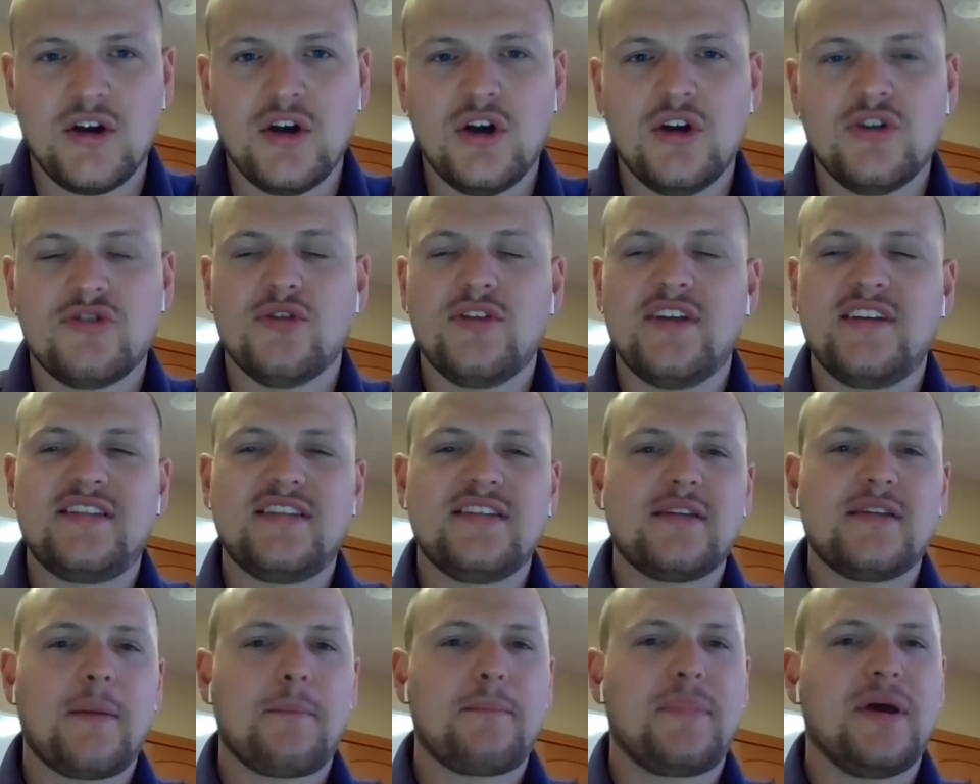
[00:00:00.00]
So this
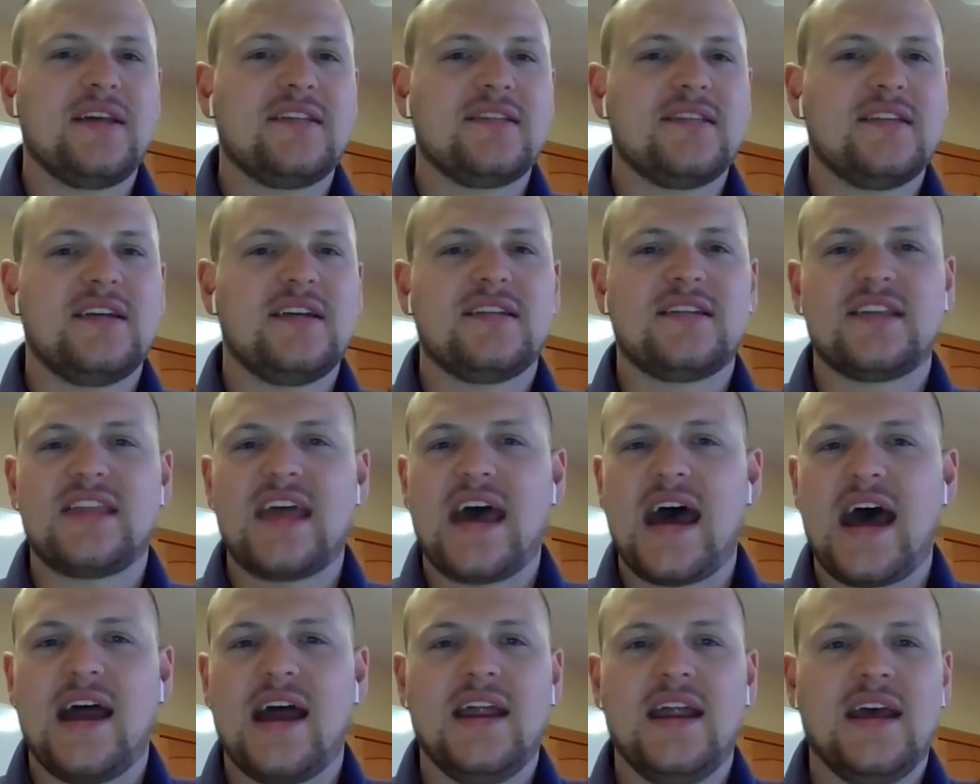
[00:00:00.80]
is a business
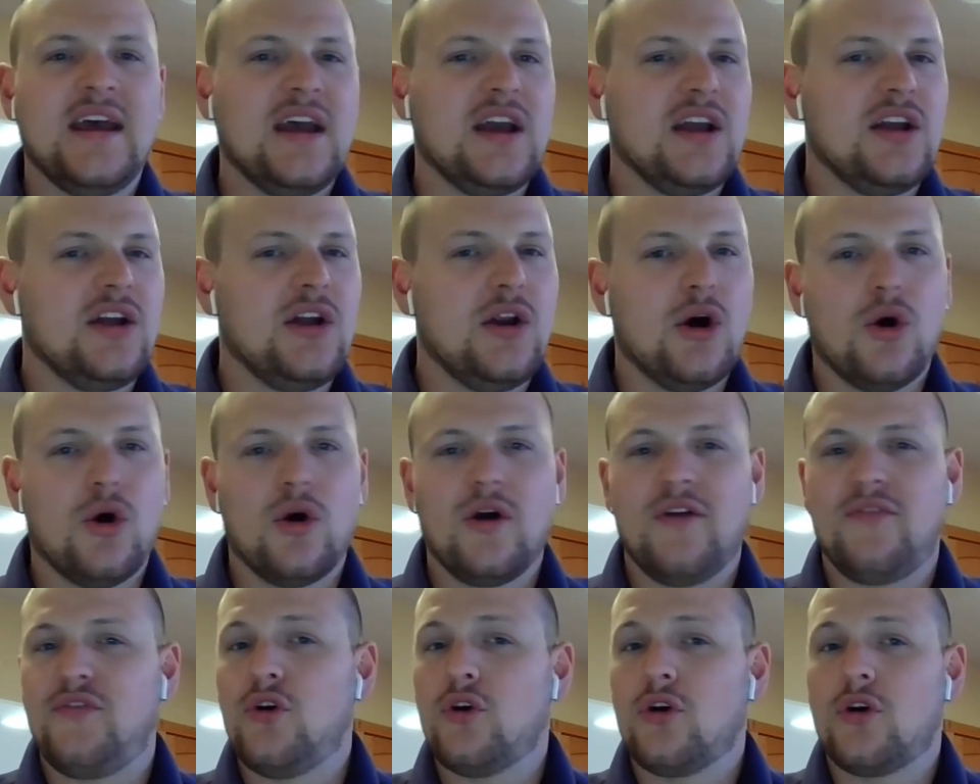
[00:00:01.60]
that you know
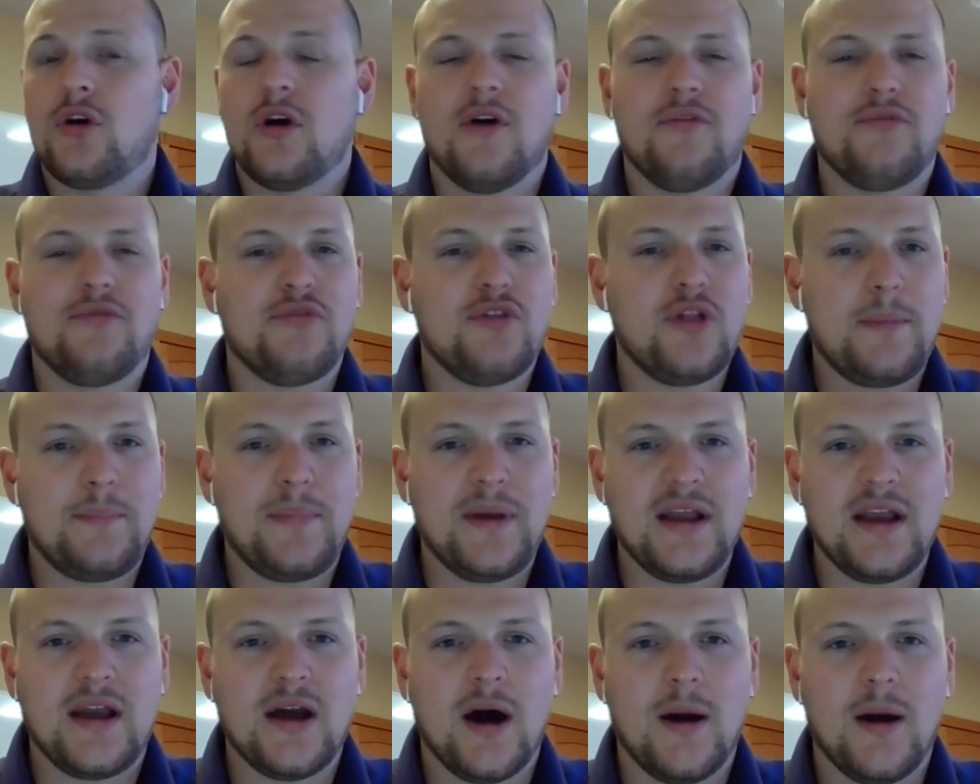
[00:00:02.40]
if you're a
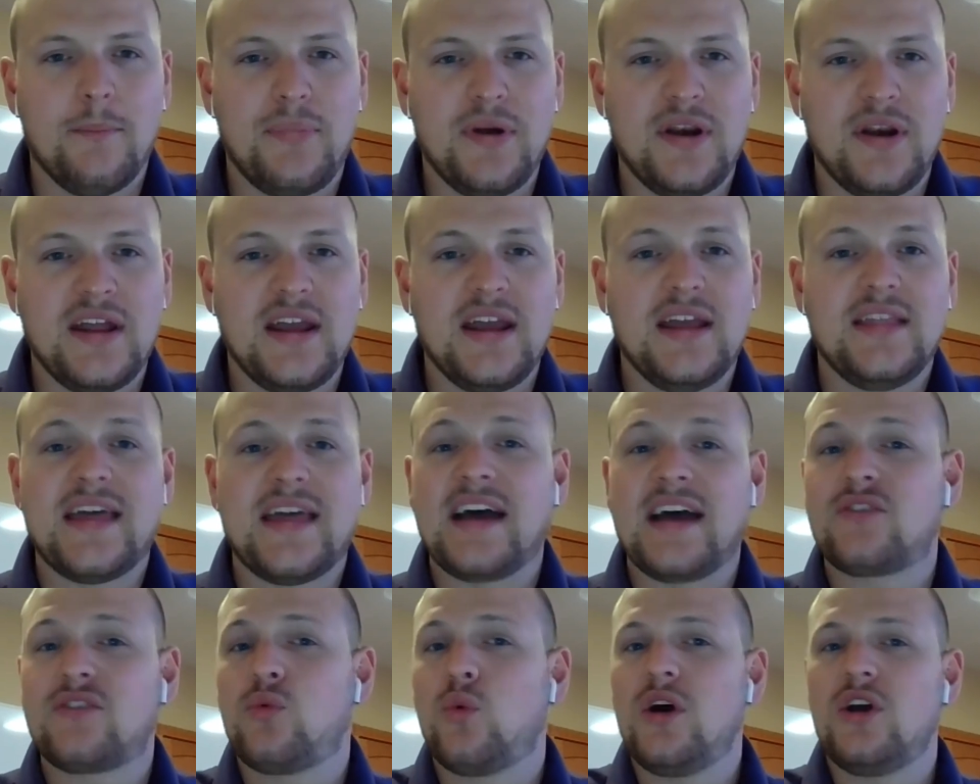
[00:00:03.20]
flipping company,
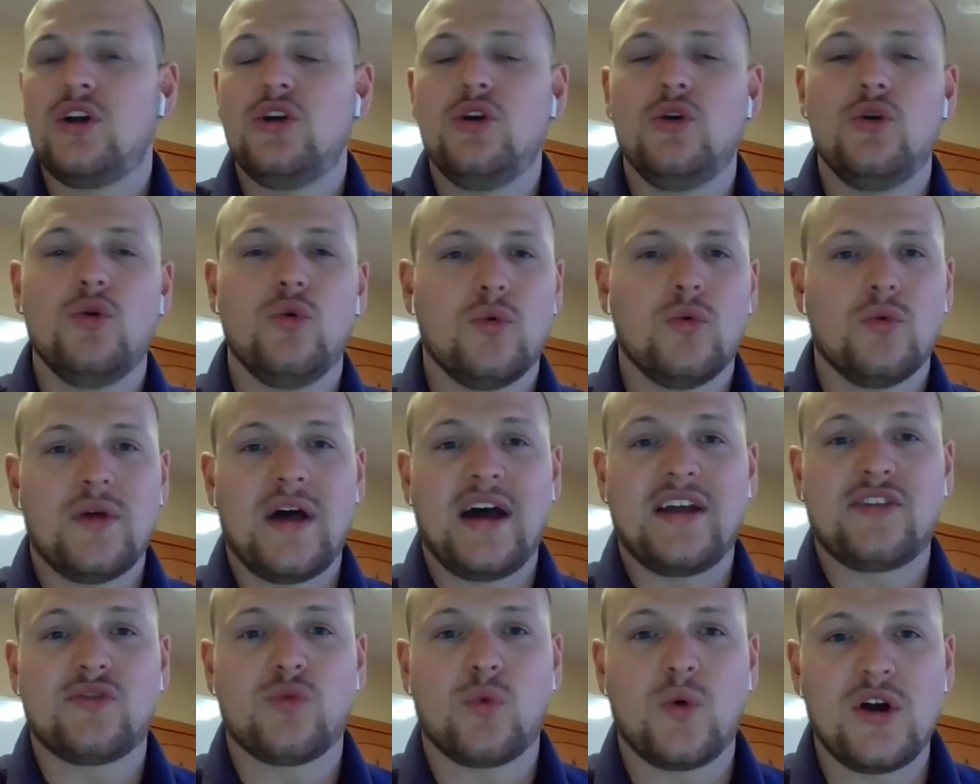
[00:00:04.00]
that's where you
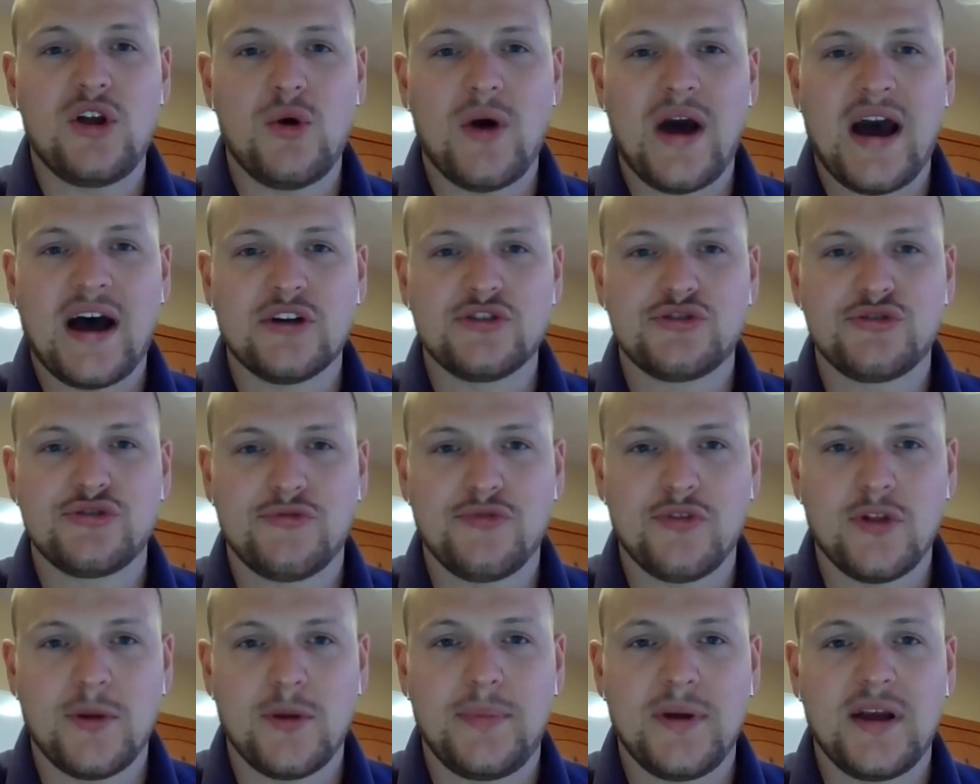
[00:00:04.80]
that's where you house your
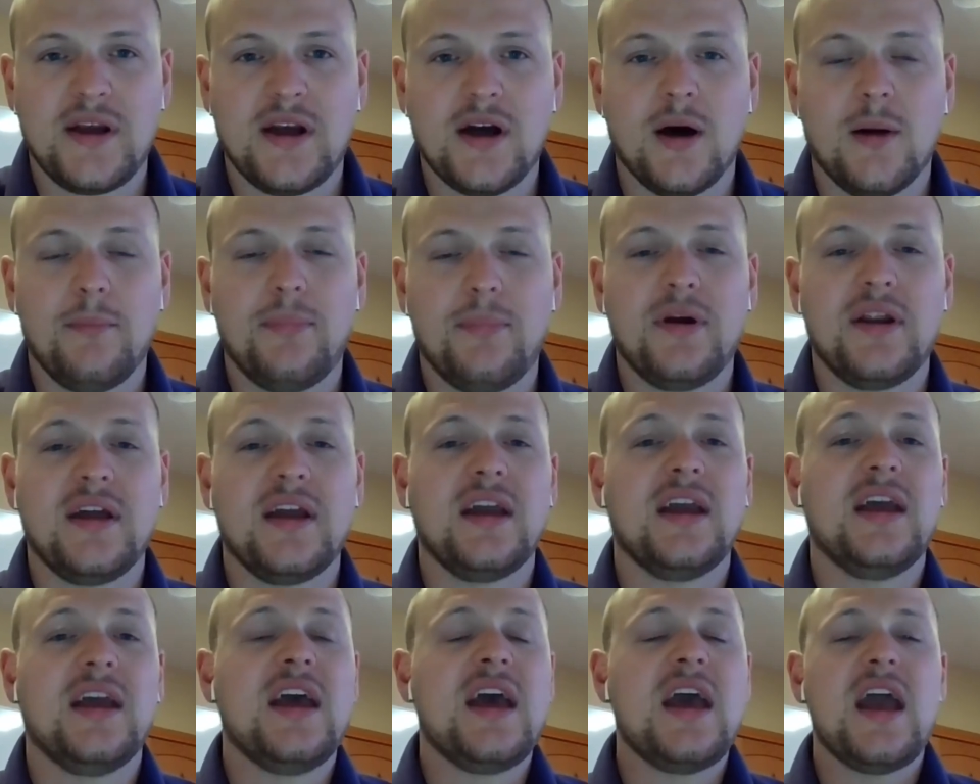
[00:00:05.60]
flipping company.
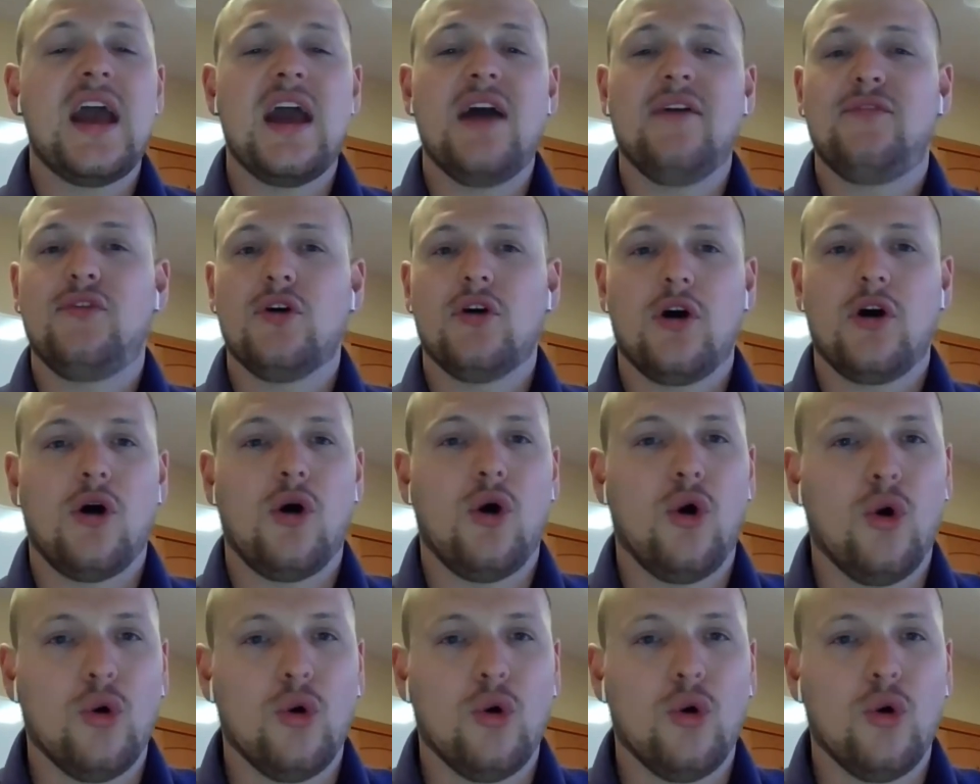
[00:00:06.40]
If you're a